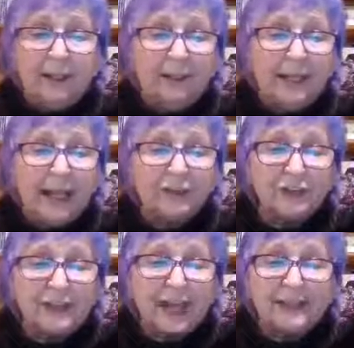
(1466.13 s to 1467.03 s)
In the
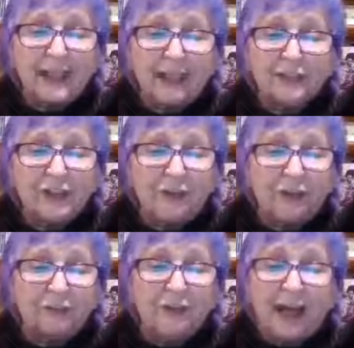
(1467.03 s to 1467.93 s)
exercise section,
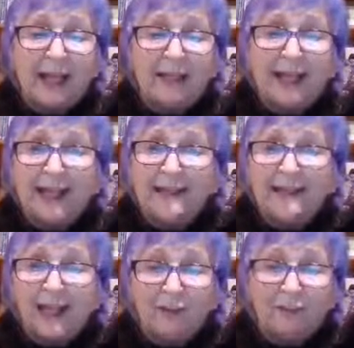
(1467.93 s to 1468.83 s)
you'll find a
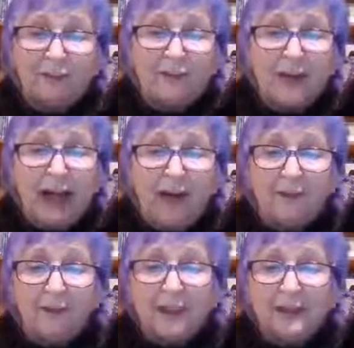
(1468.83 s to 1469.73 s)

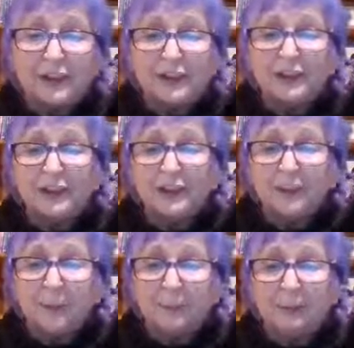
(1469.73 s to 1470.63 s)
self-evaluation to
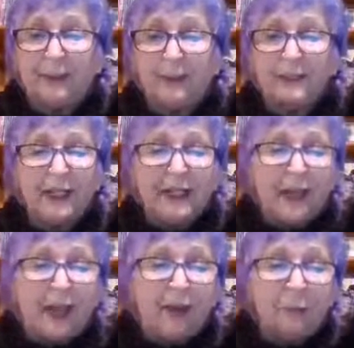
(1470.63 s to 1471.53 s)
complete.
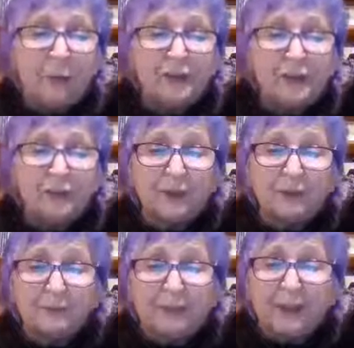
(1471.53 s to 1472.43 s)
And once you've
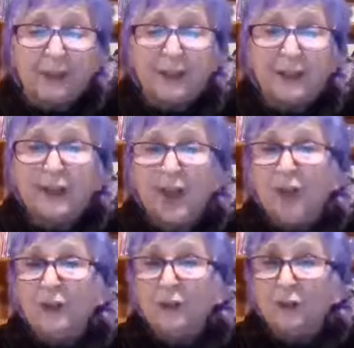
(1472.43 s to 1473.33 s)
completed it,
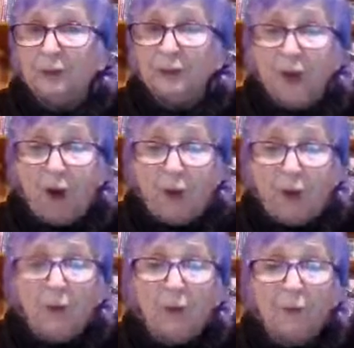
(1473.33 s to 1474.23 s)
you'll
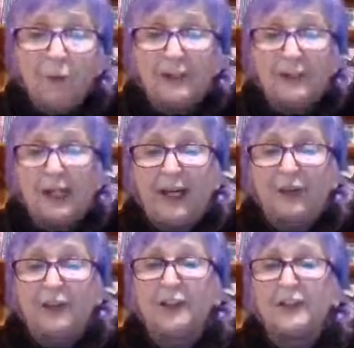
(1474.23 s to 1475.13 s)
know which
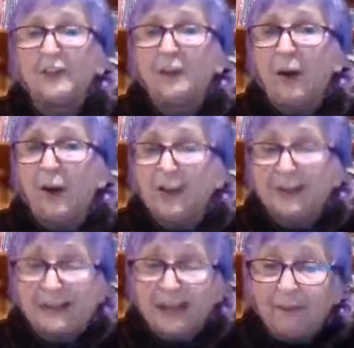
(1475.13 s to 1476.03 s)
areas you are
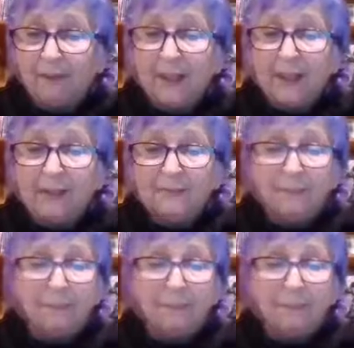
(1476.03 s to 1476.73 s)
excelling in